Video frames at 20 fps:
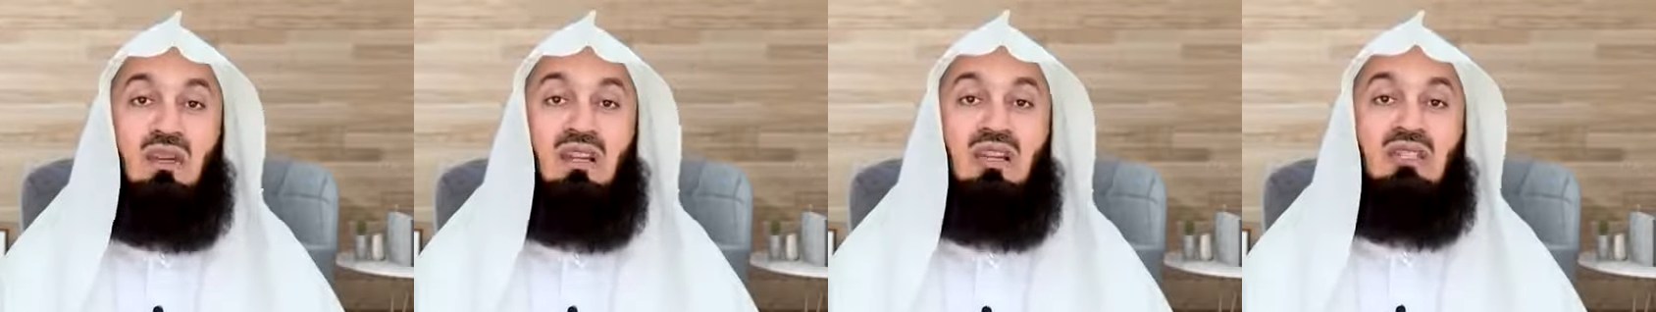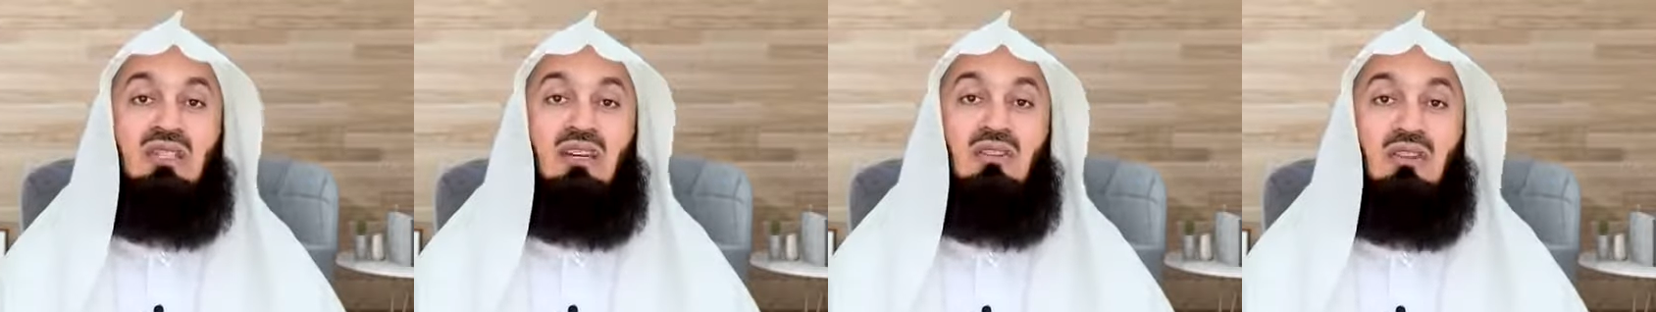
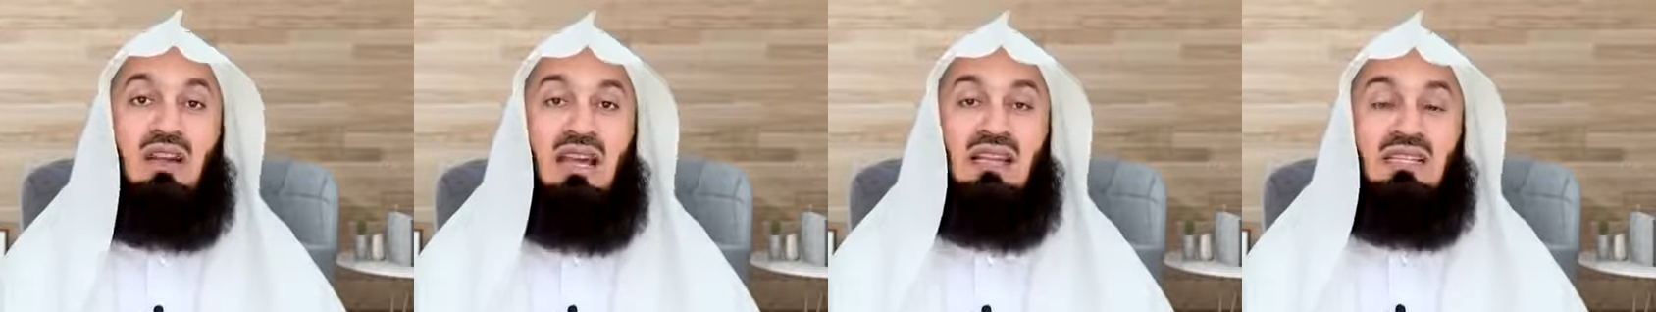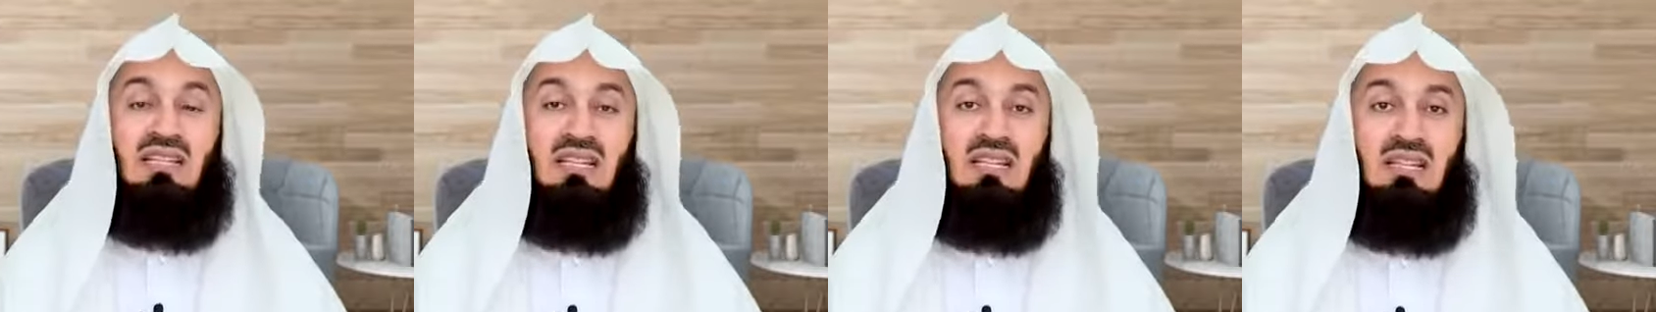
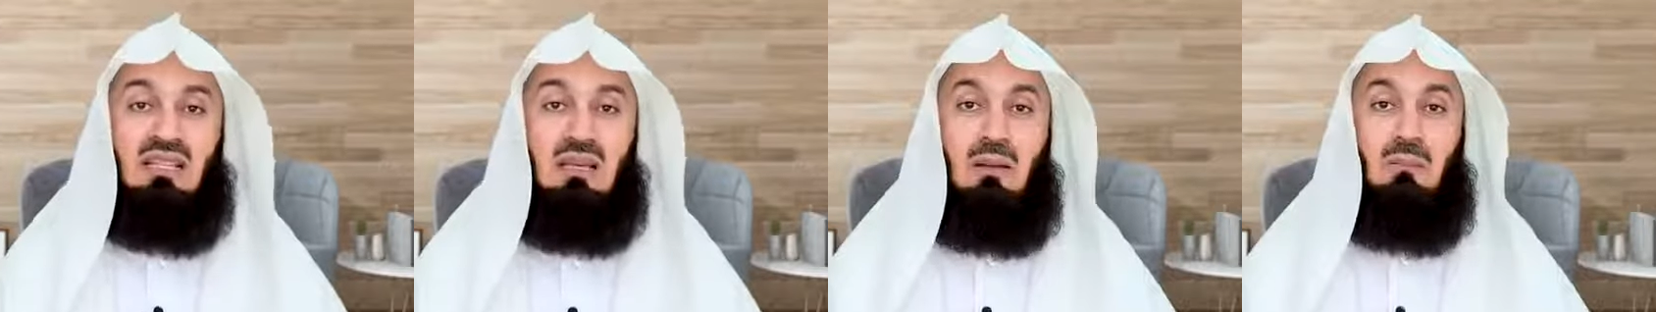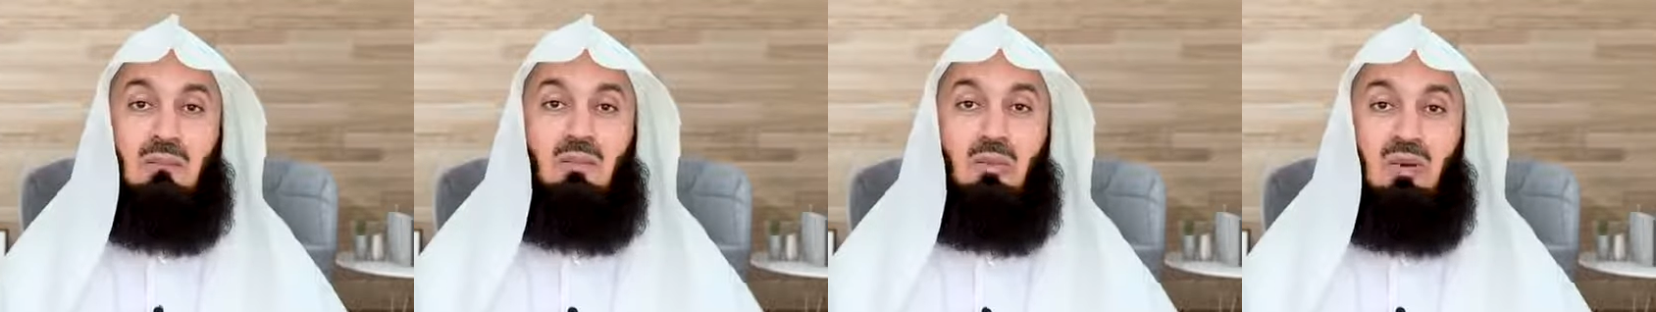interact at
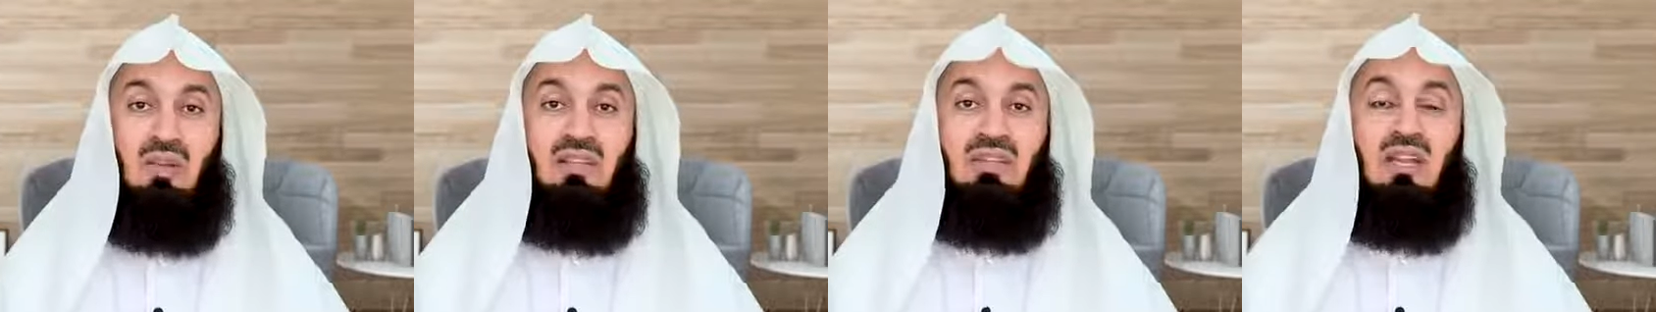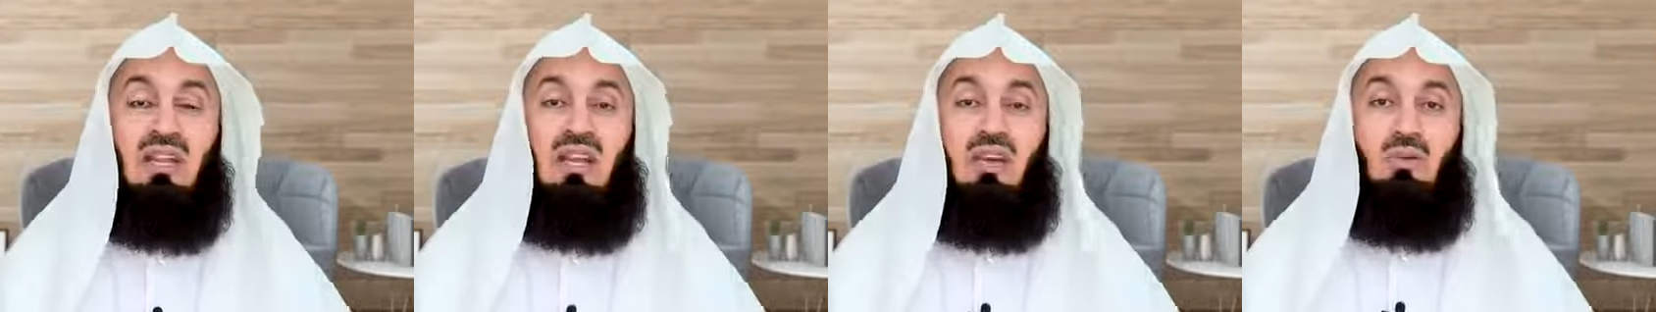some
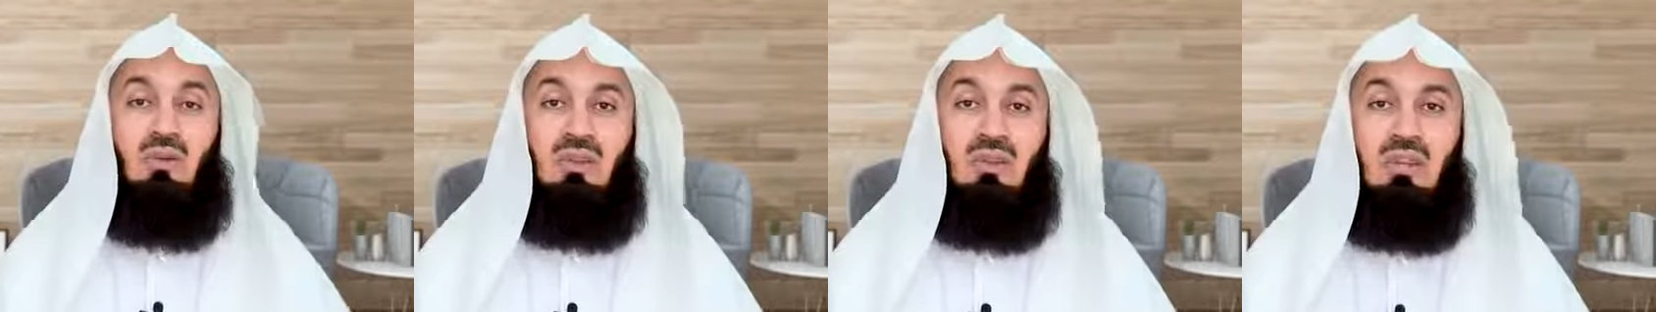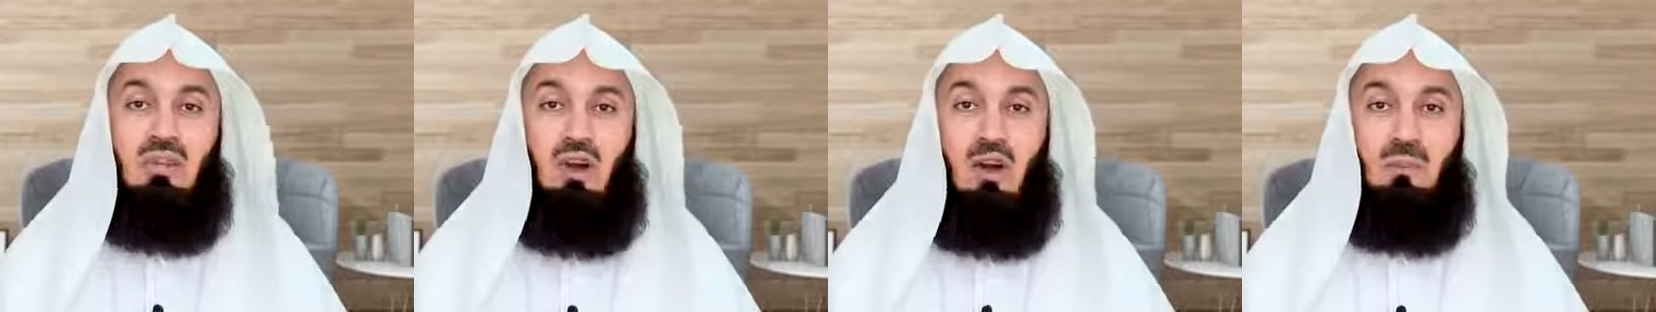point
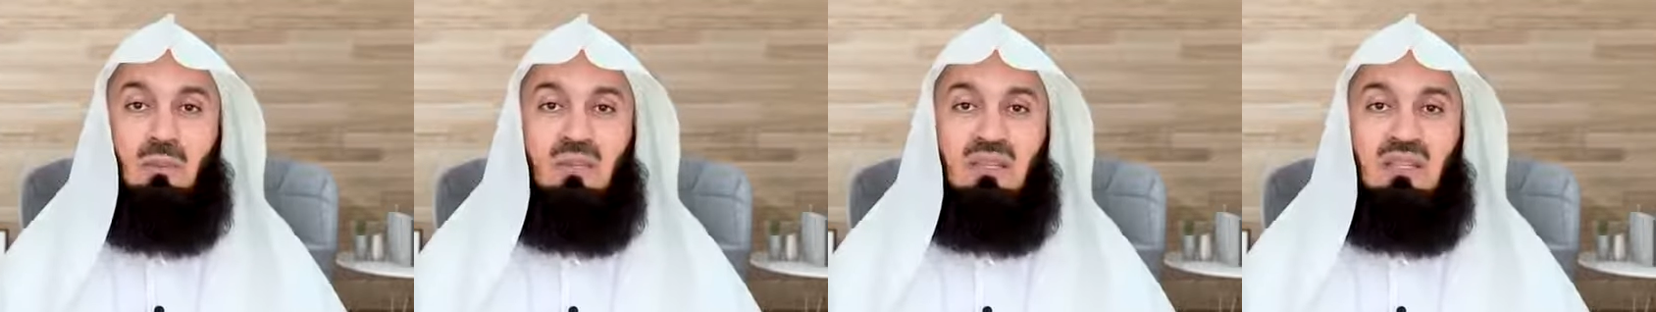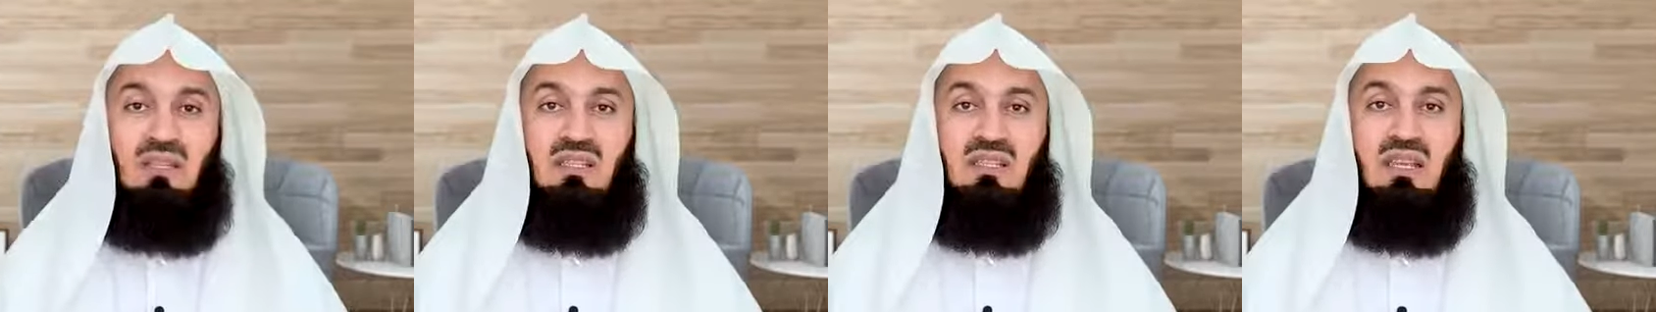with the
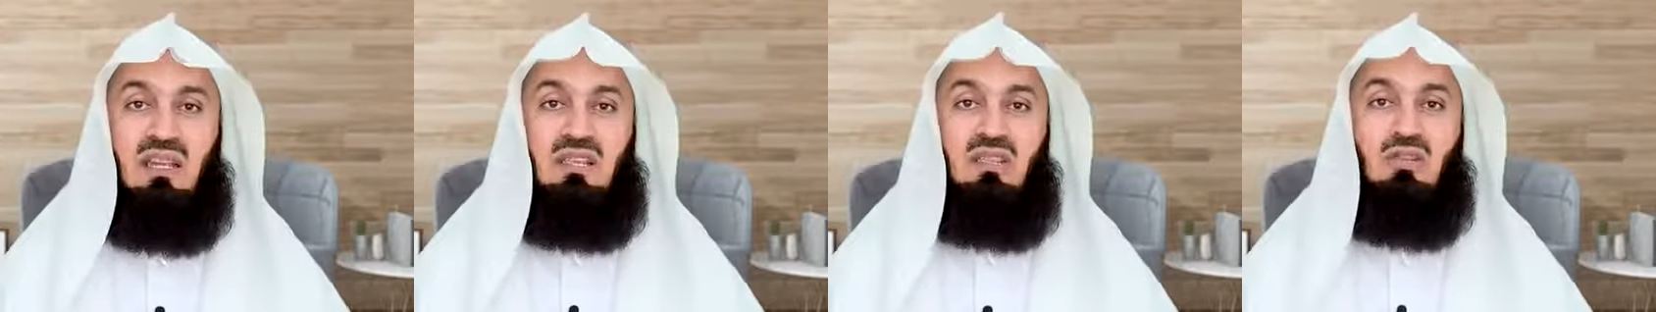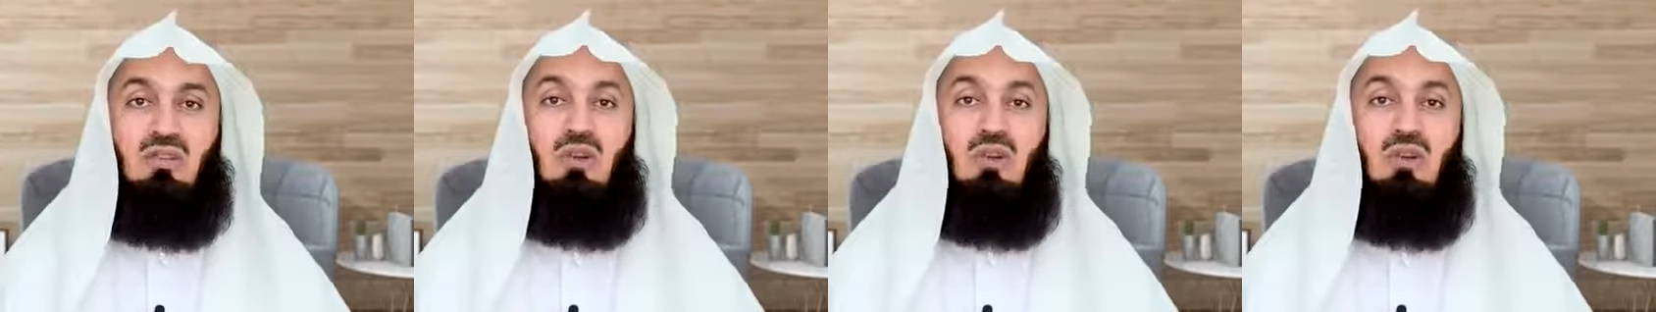opposite sex,